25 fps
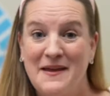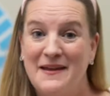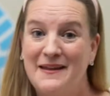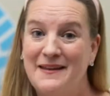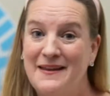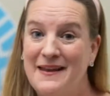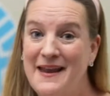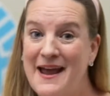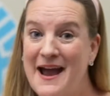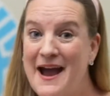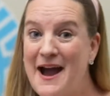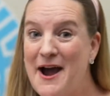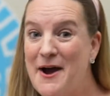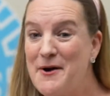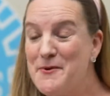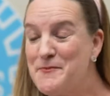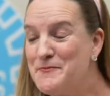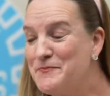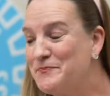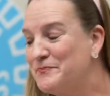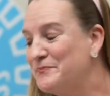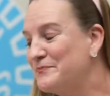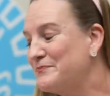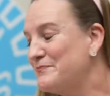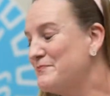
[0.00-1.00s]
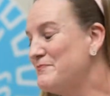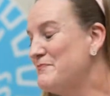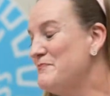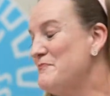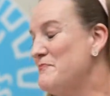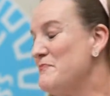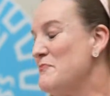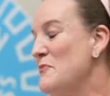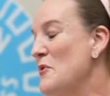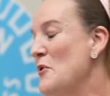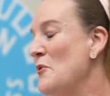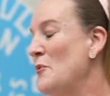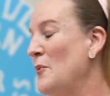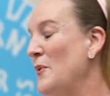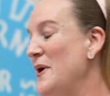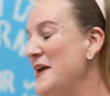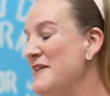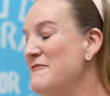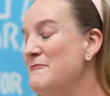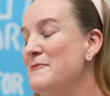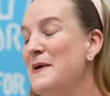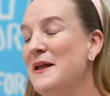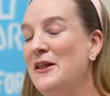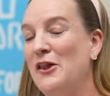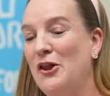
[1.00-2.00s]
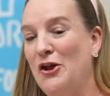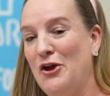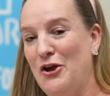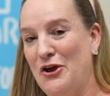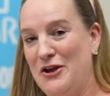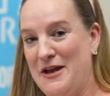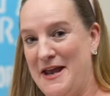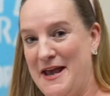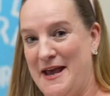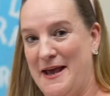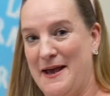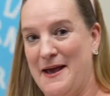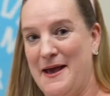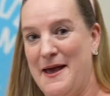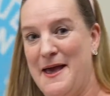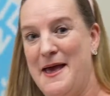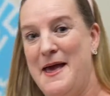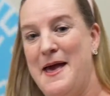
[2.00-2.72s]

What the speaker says: Now, we've been learning